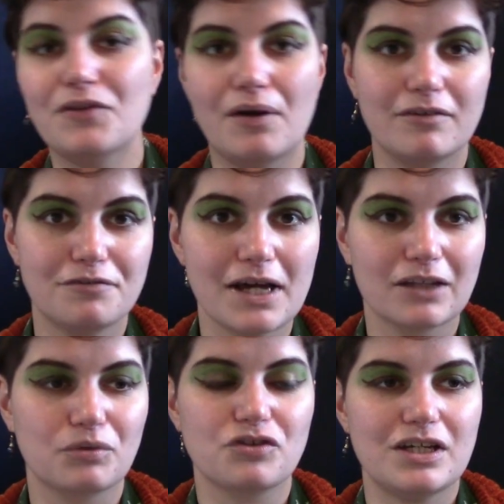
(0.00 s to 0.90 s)
their
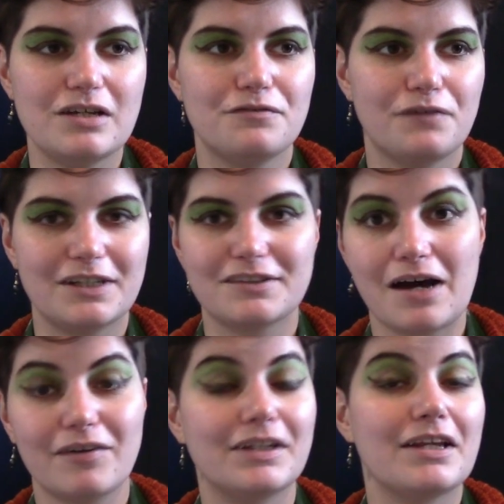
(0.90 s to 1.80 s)
effect, which he finds
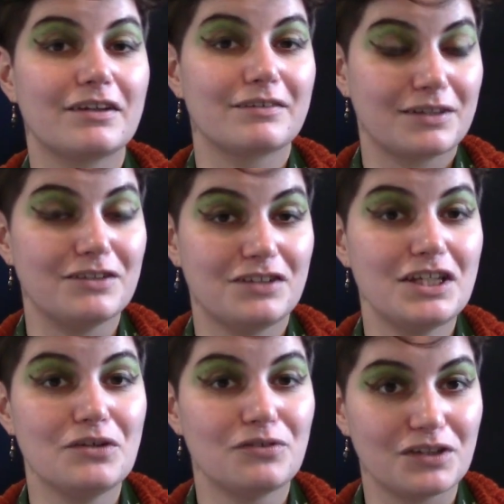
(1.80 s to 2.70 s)
out and then
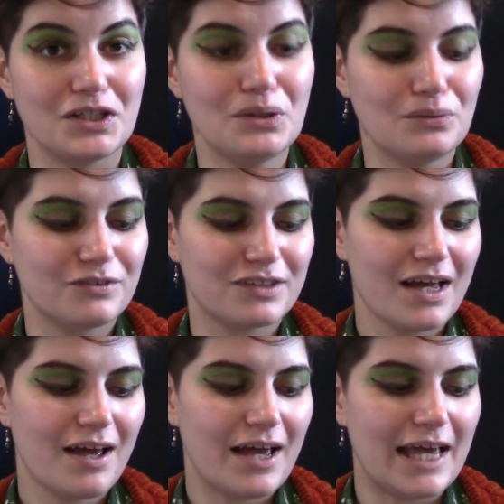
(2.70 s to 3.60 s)
continues to use,
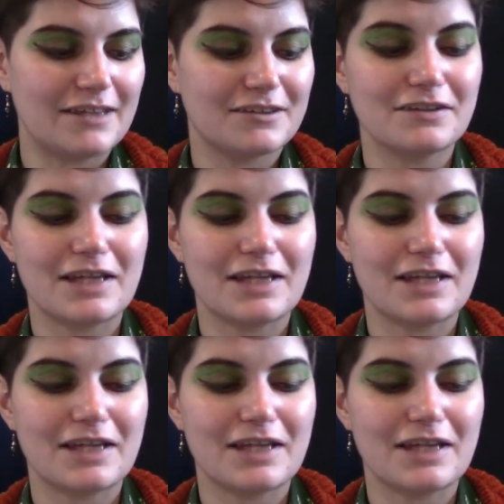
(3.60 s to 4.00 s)
is that they